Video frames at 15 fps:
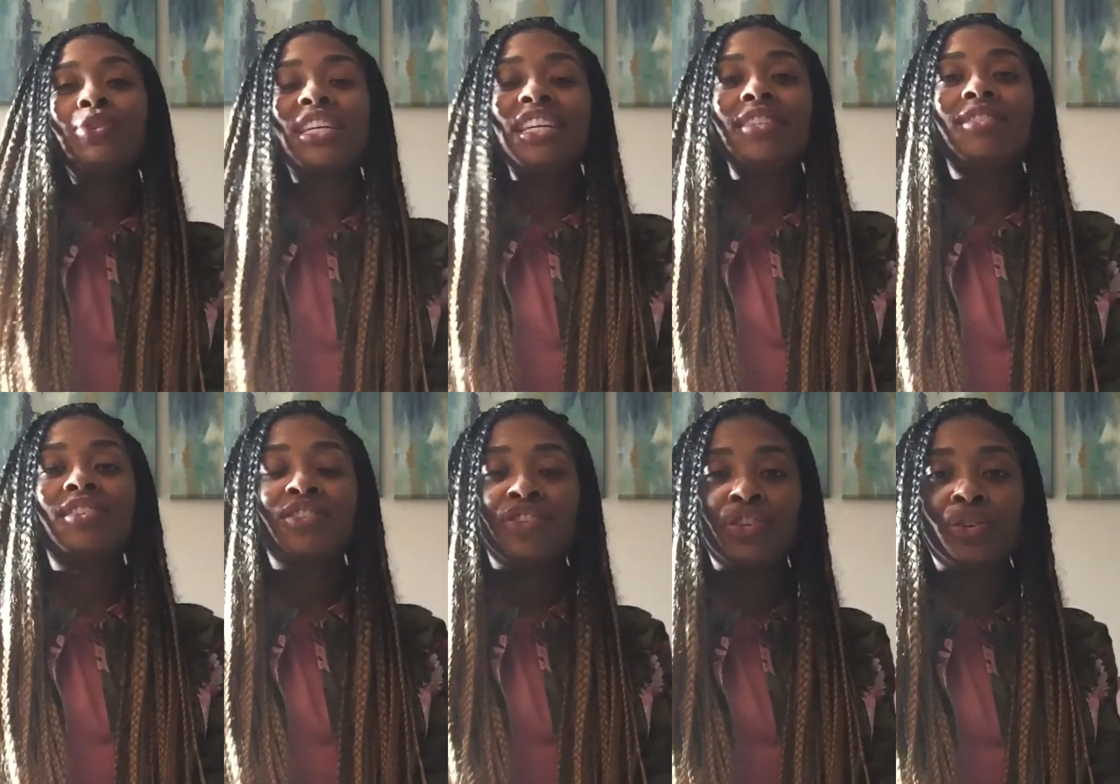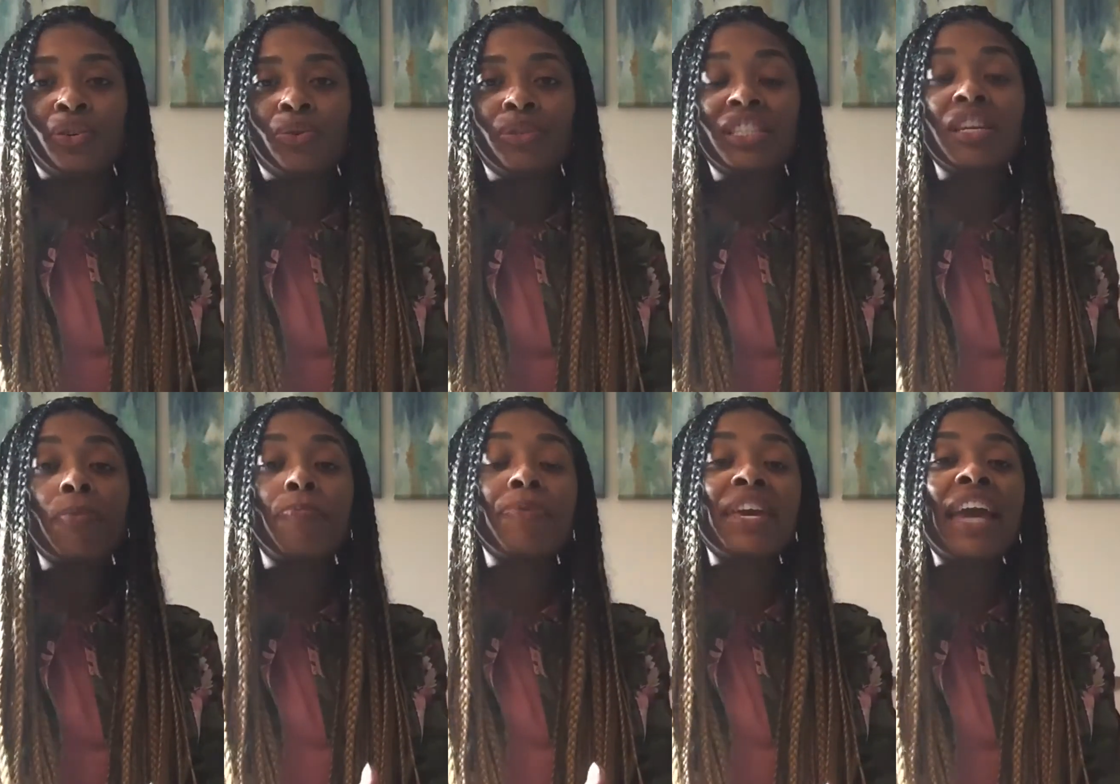need to do to
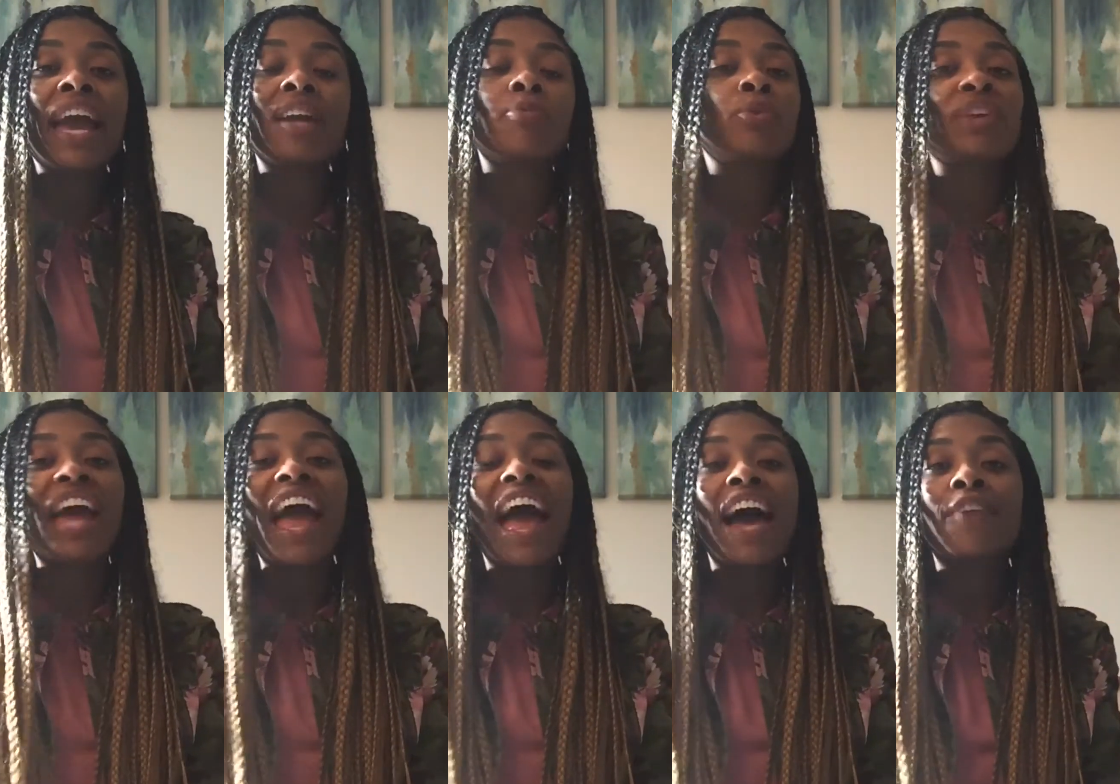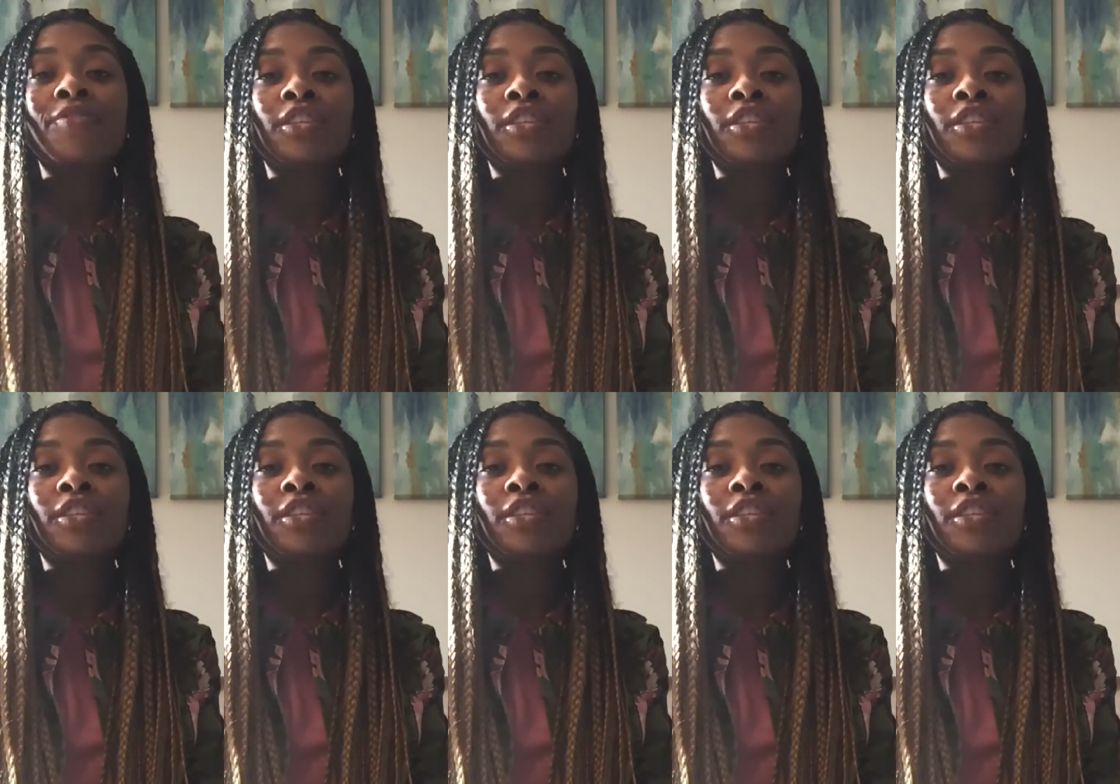be able to have